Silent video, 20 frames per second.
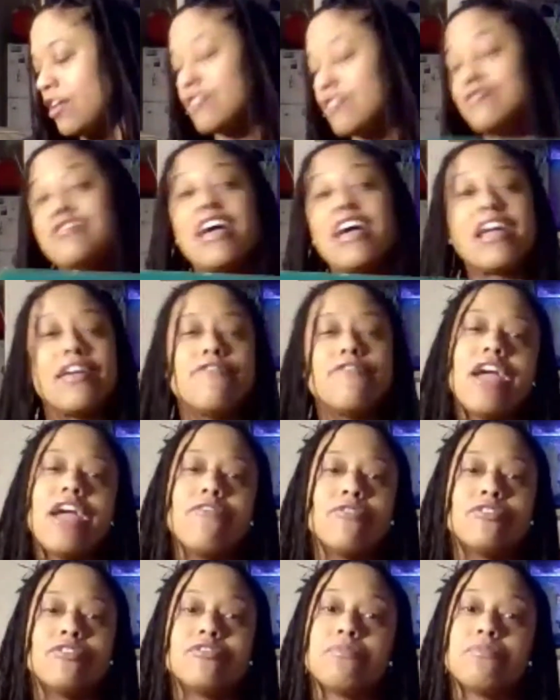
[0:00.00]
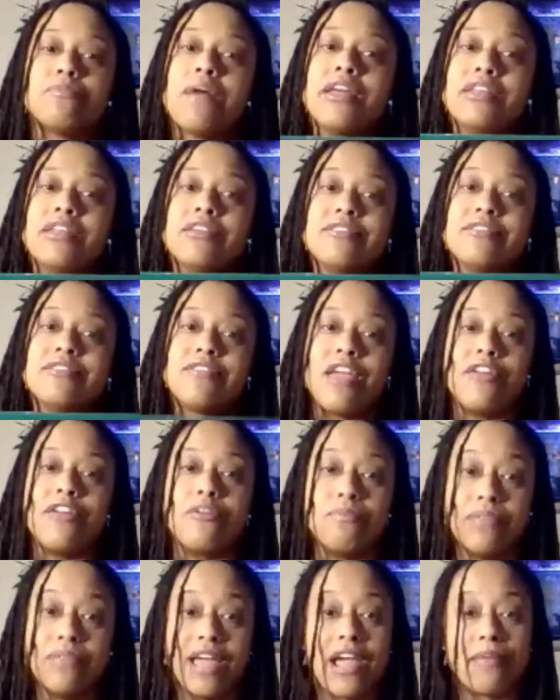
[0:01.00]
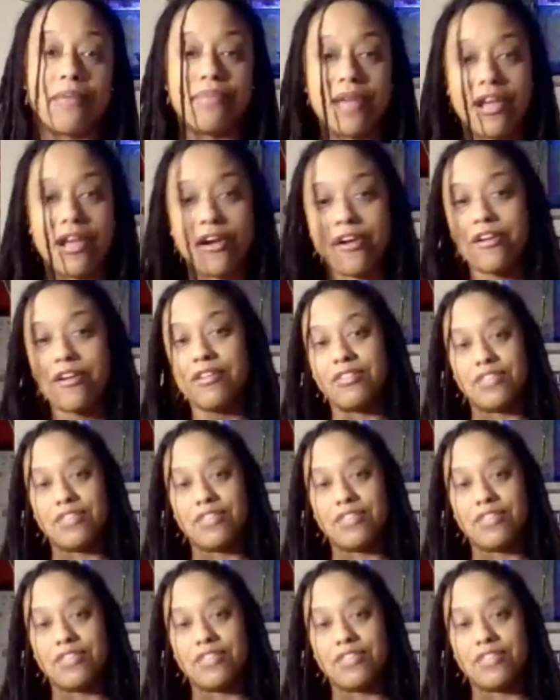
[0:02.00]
second favorite to probably the standard black pair that